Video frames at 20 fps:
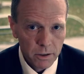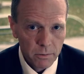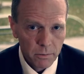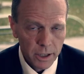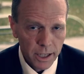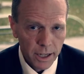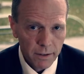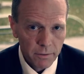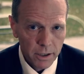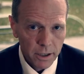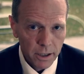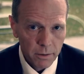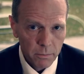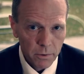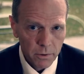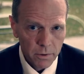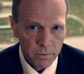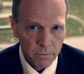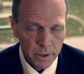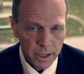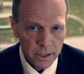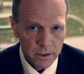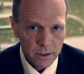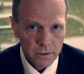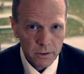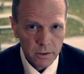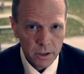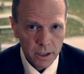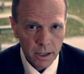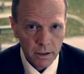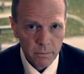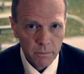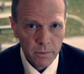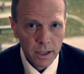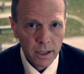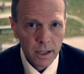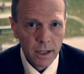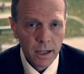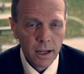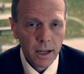we have a number of patients who come
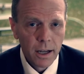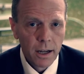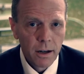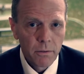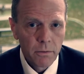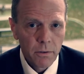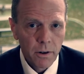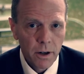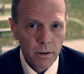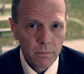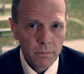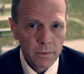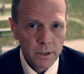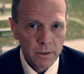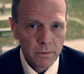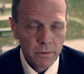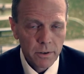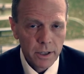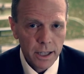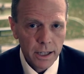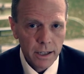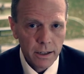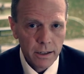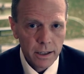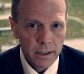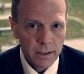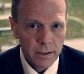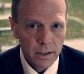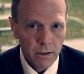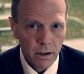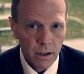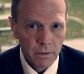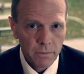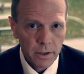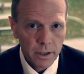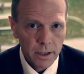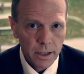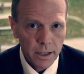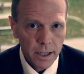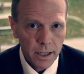from different areas, and
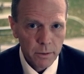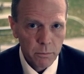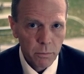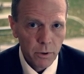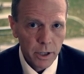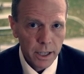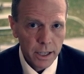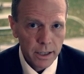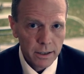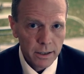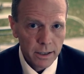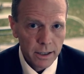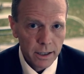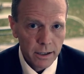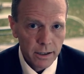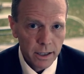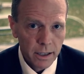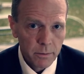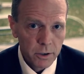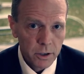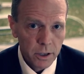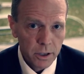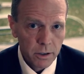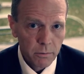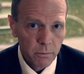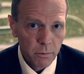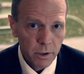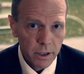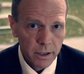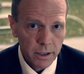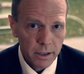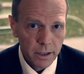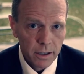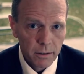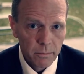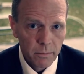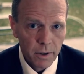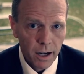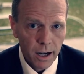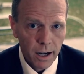often they bring their imaging with
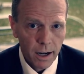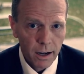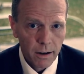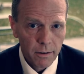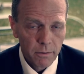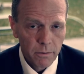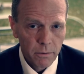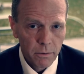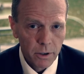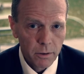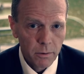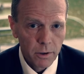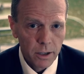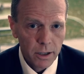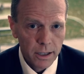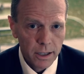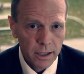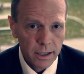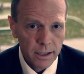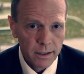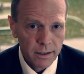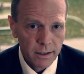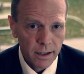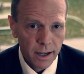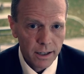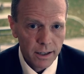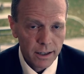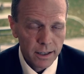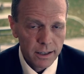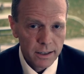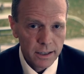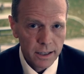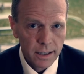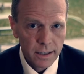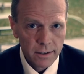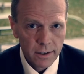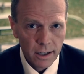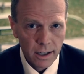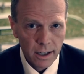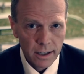them. Frequently, these
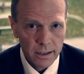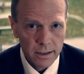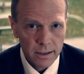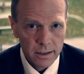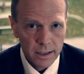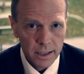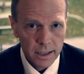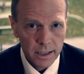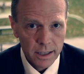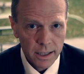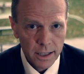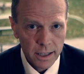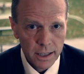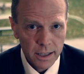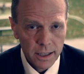days on a CD.